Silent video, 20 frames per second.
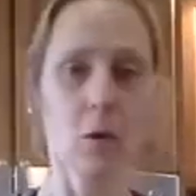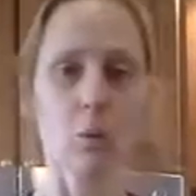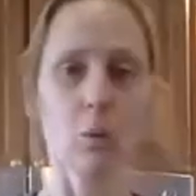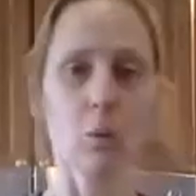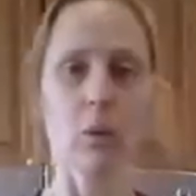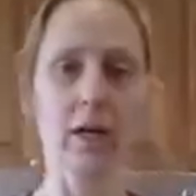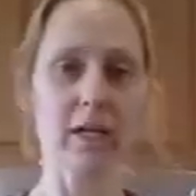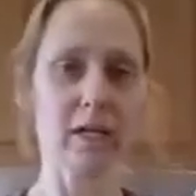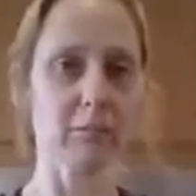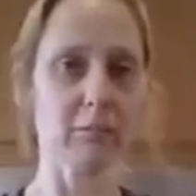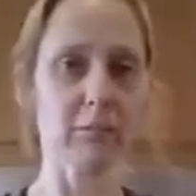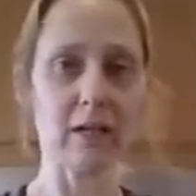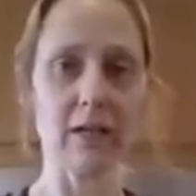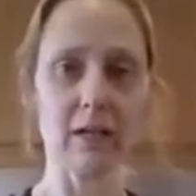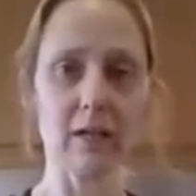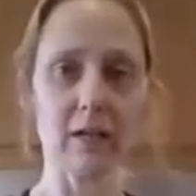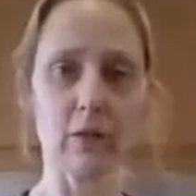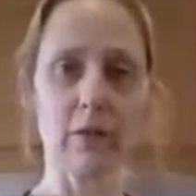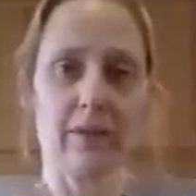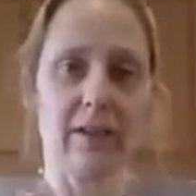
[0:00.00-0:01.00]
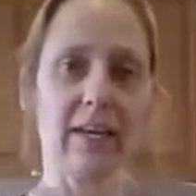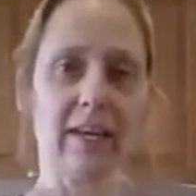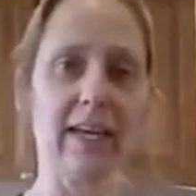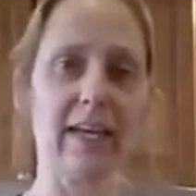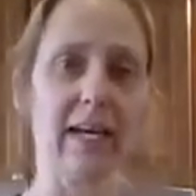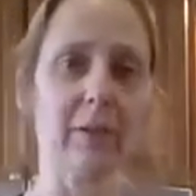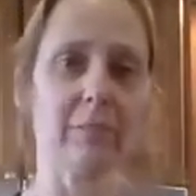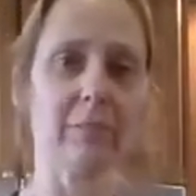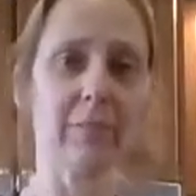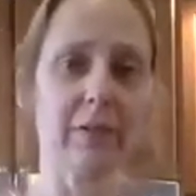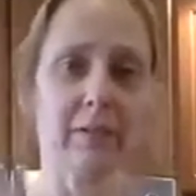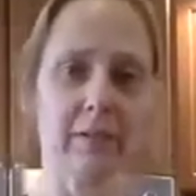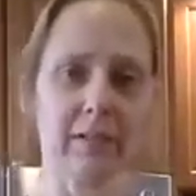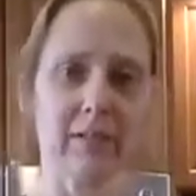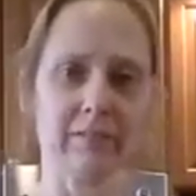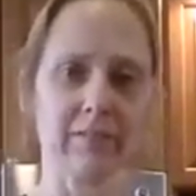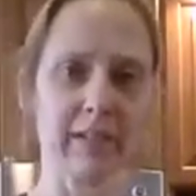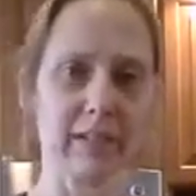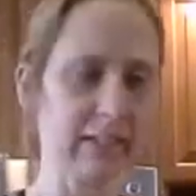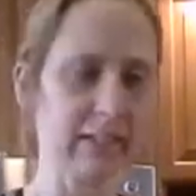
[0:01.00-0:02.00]
one bottle with a cap.
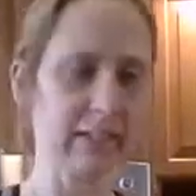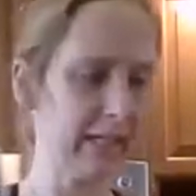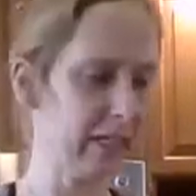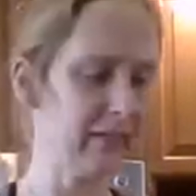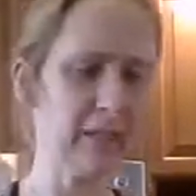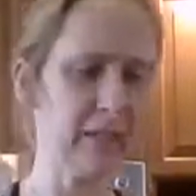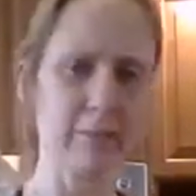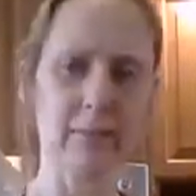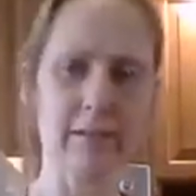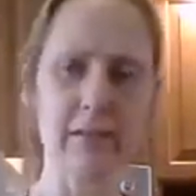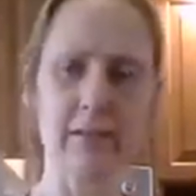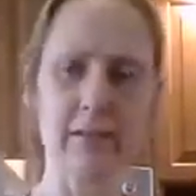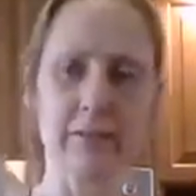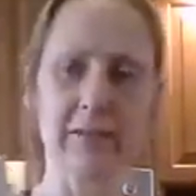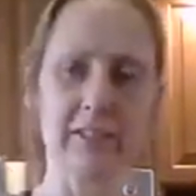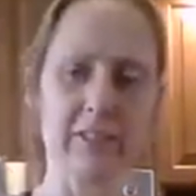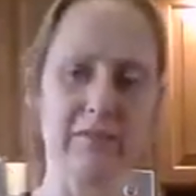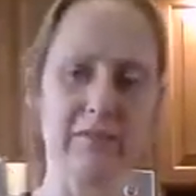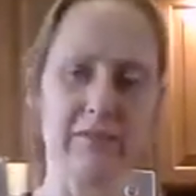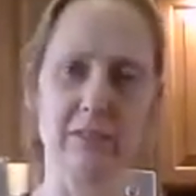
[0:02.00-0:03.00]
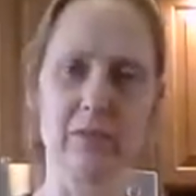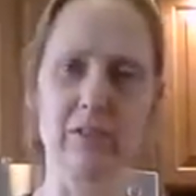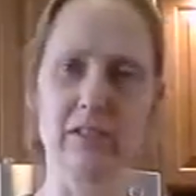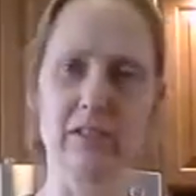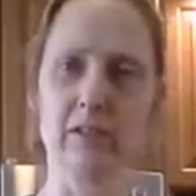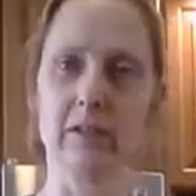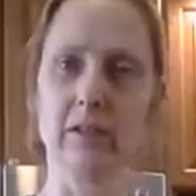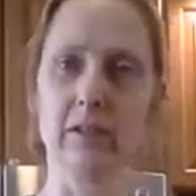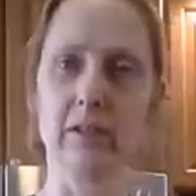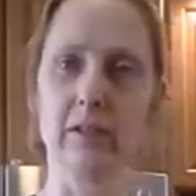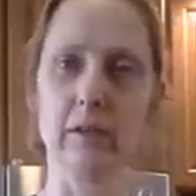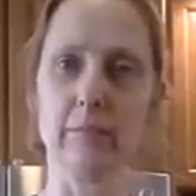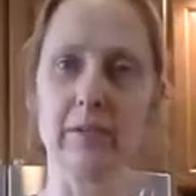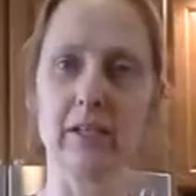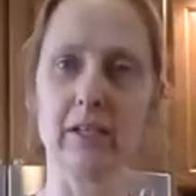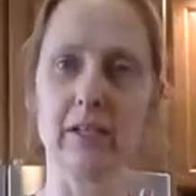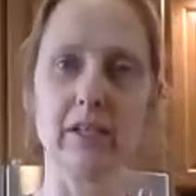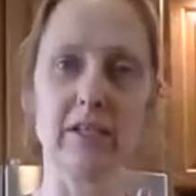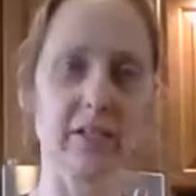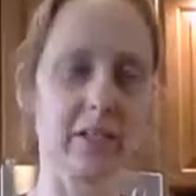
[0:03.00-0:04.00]
I've got a Gatorade bottle, which I found was a little
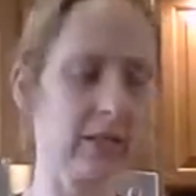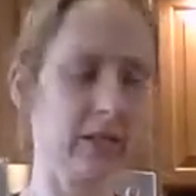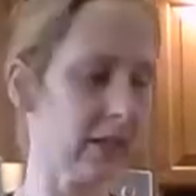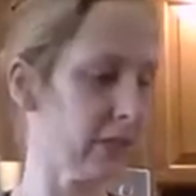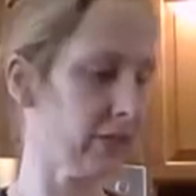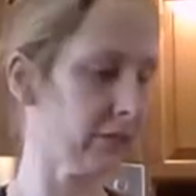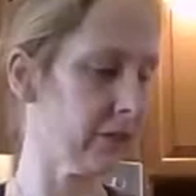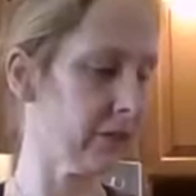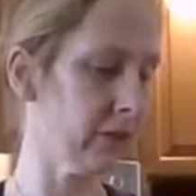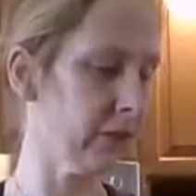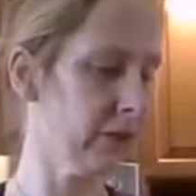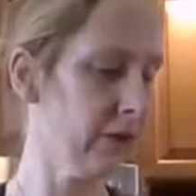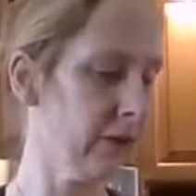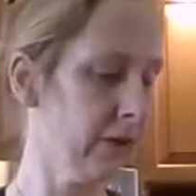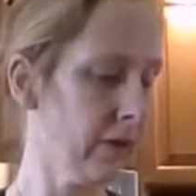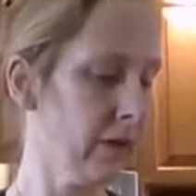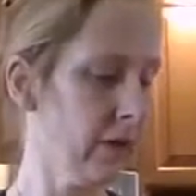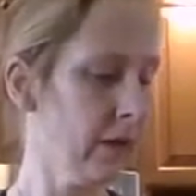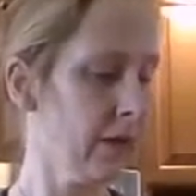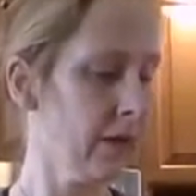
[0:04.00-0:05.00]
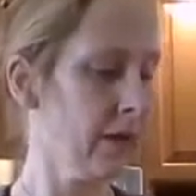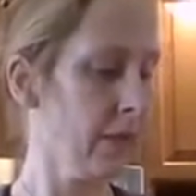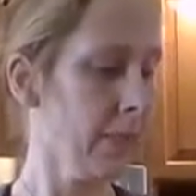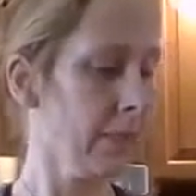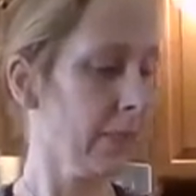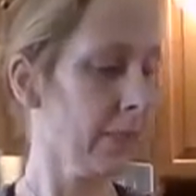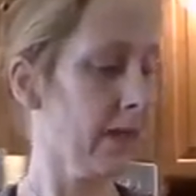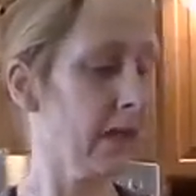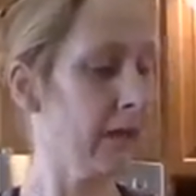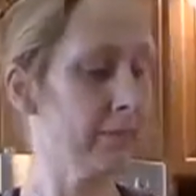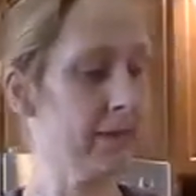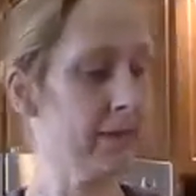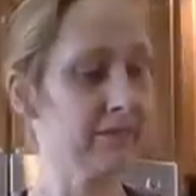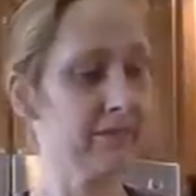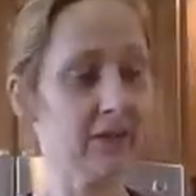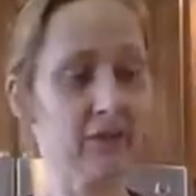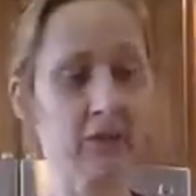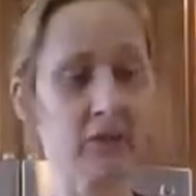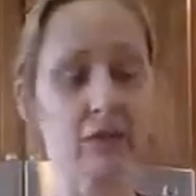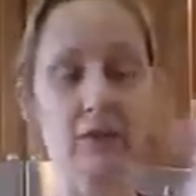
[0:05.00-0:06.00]
bit hard to cut through. I
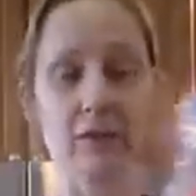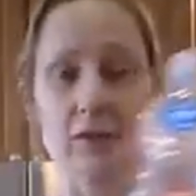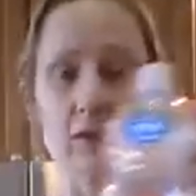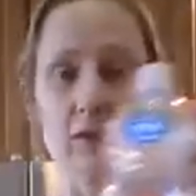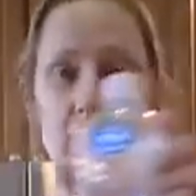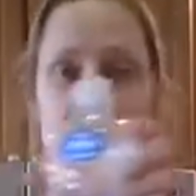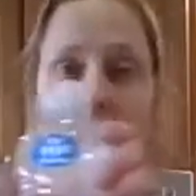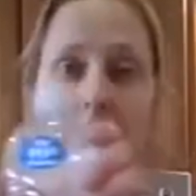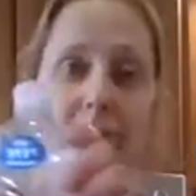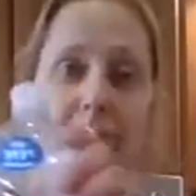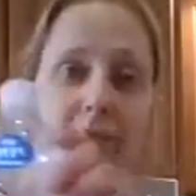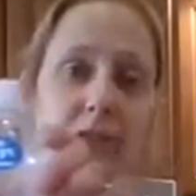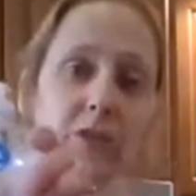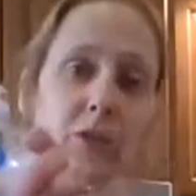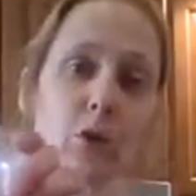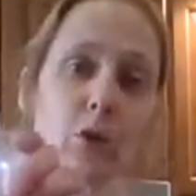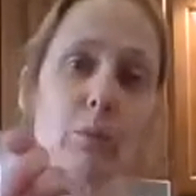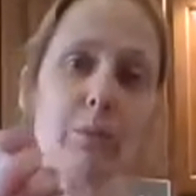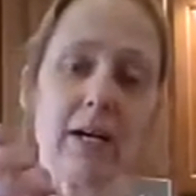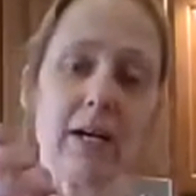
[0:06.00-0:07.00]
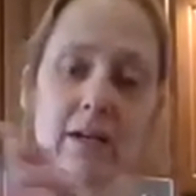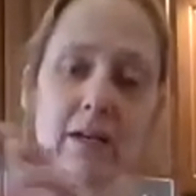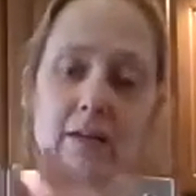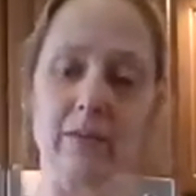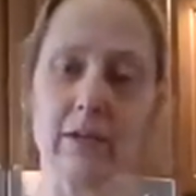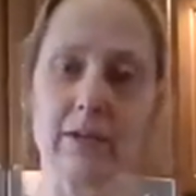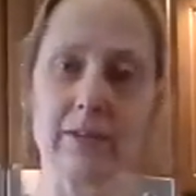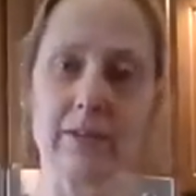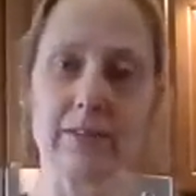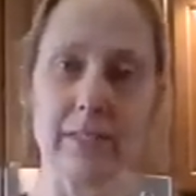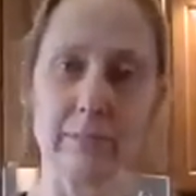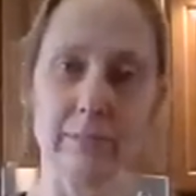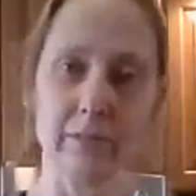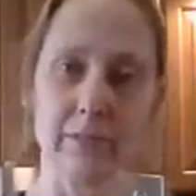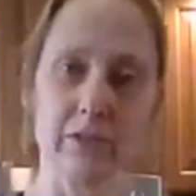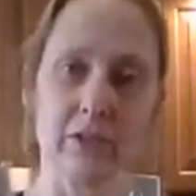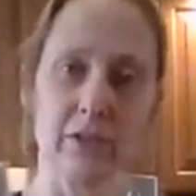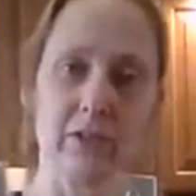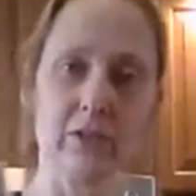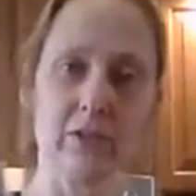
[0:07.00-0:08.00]
found an empty soap bottle I was
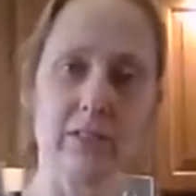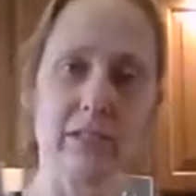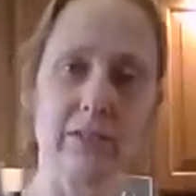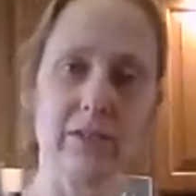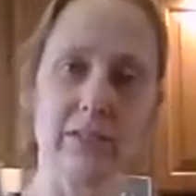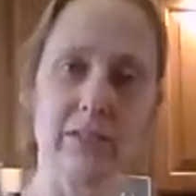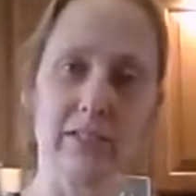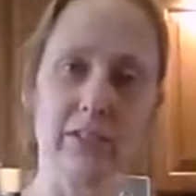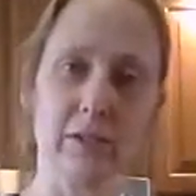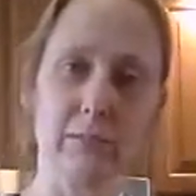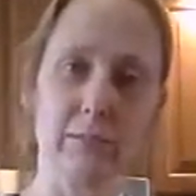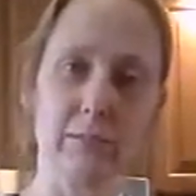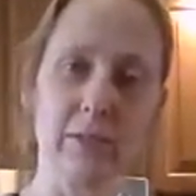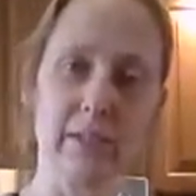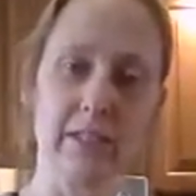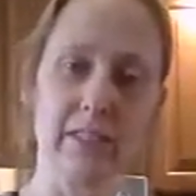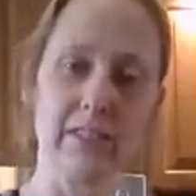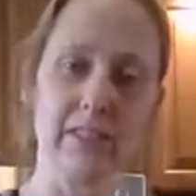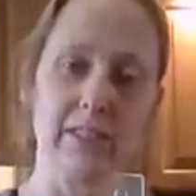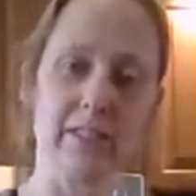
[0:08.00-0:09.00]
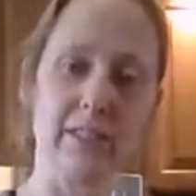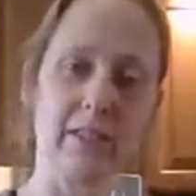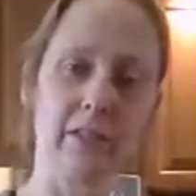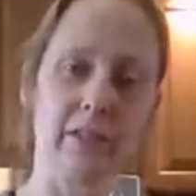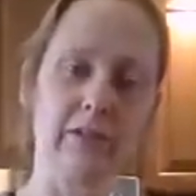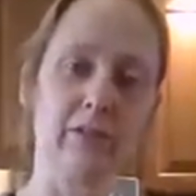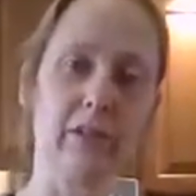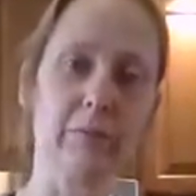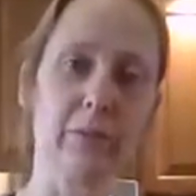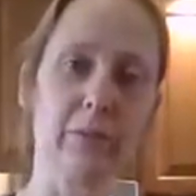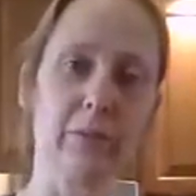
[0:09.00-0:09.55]
able to use. That was actually pretty easy to cut through. I